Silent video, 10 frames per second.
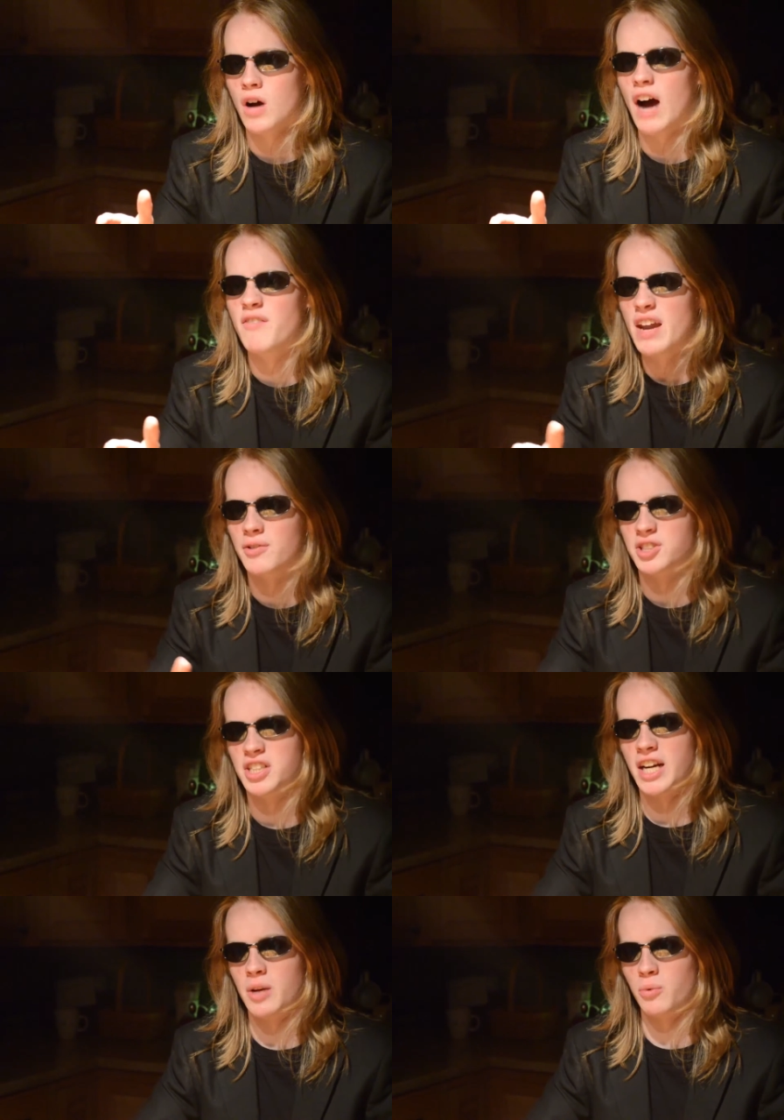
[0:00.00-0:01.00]
I've never seen
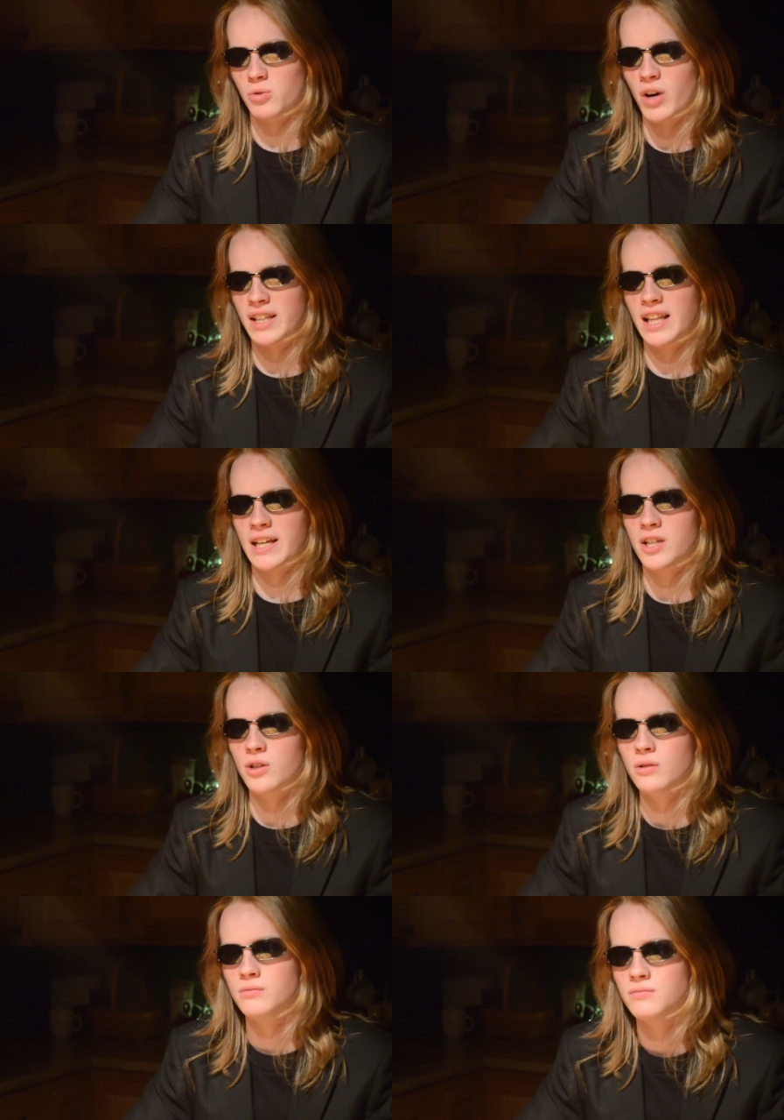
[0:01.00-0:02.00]
anyone write like
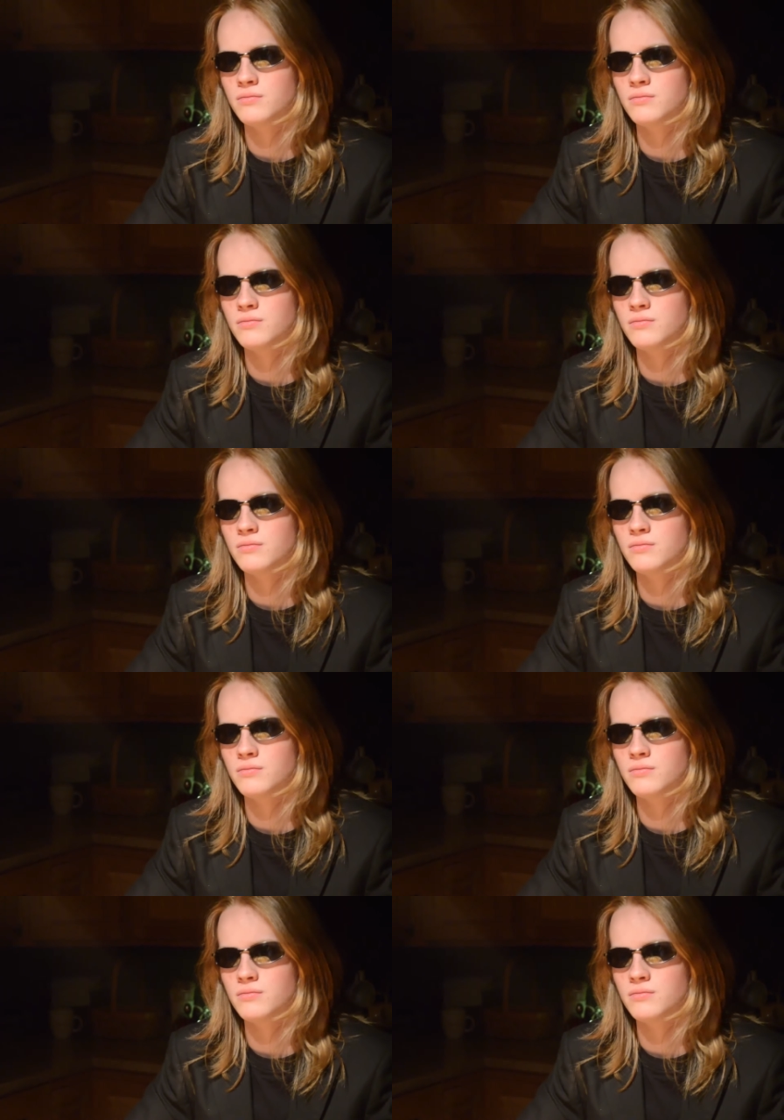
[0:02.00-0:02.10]
you.